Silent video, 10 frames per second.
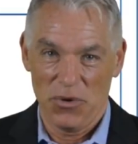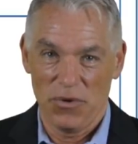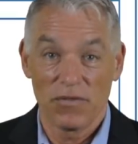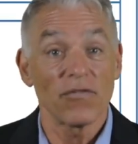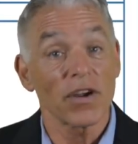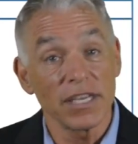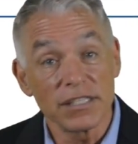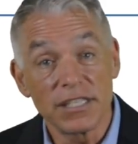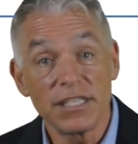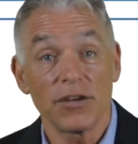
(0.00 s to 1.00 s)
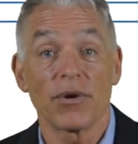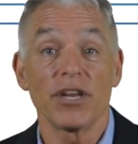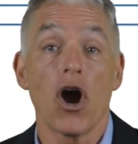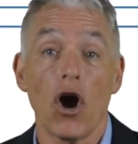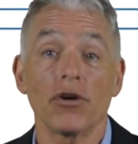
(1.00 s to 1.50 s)
you for
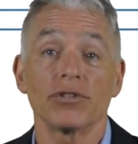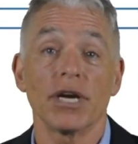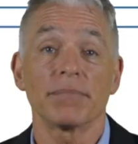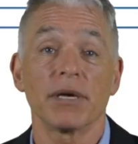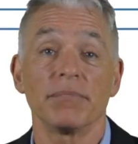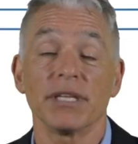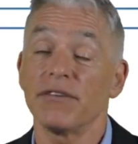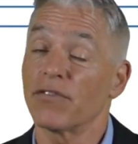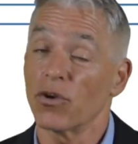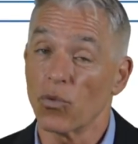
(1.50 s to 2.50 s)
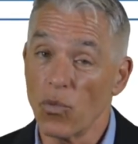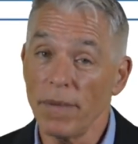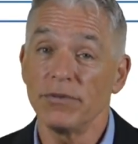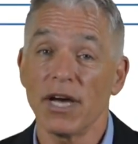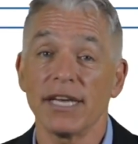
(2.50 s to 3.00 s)
considering AutoShop Complete for your
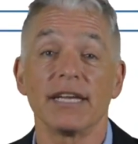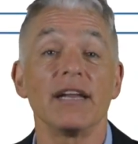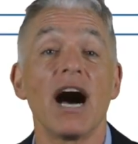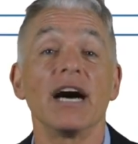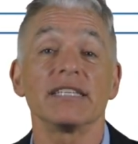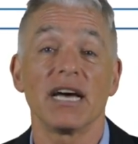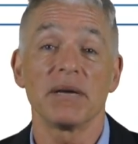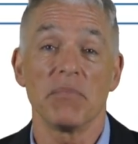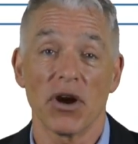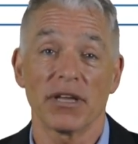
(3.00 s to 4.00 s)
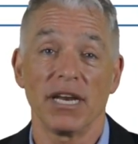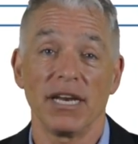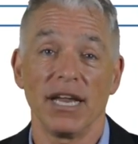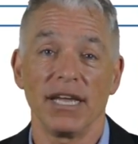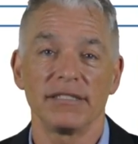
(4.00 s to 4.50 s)
website and online
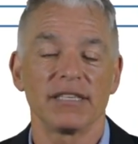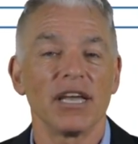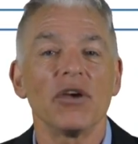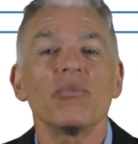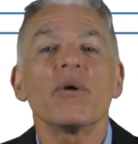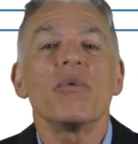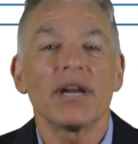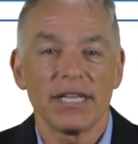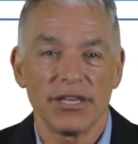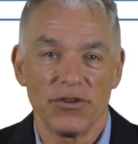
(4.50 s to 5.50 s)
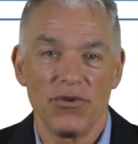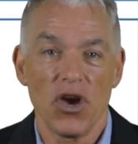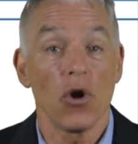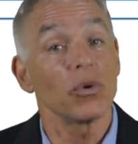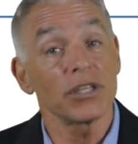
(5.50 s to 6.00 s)
marketing needs. We want to let you
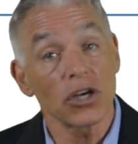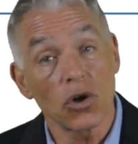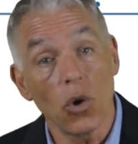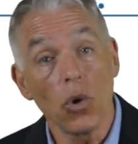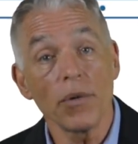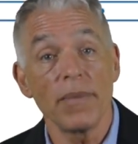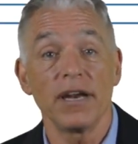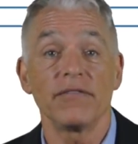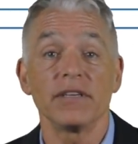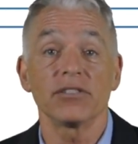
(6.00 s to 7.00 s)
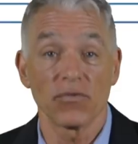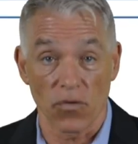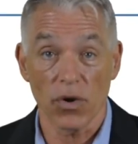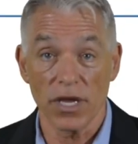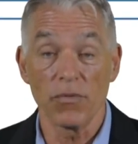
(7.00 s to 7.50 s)
know what the core benefits
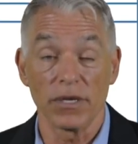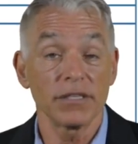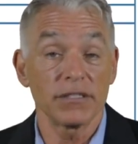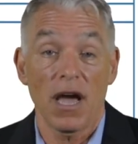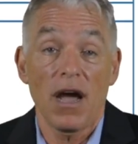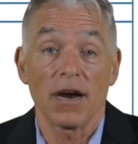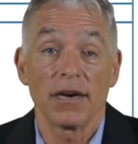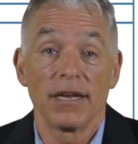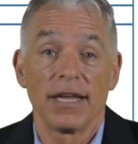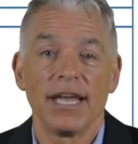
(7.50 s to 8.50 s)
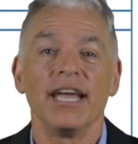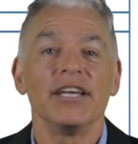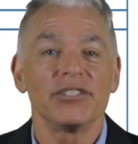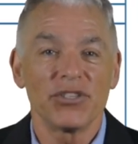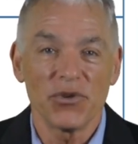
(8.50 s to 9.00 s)
of working with us are,
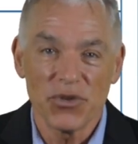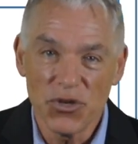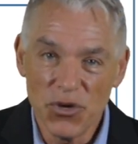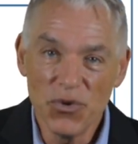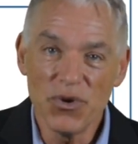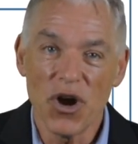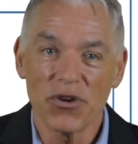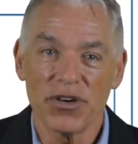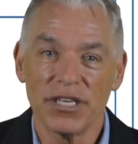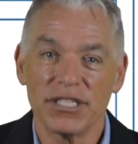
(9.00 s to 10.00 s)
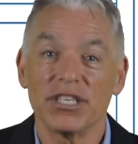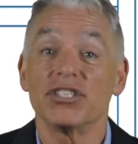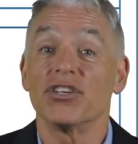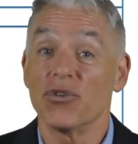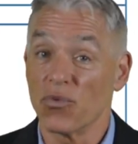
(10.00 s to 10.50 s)
so you know your
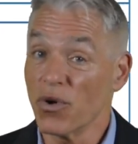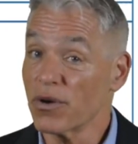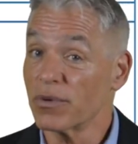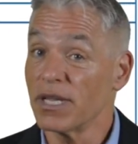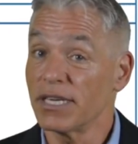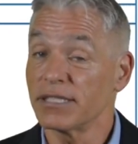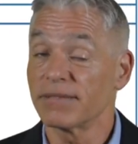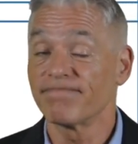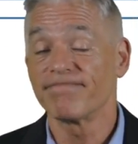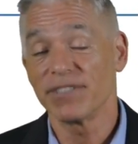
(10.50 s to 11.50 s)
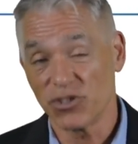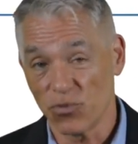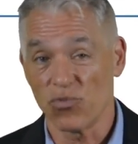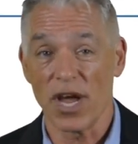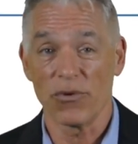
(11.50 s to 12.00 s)
decision to work with us is
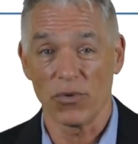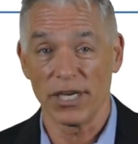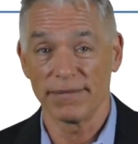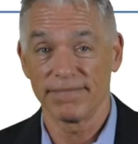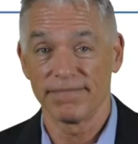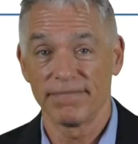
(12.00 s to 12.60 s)
the right one.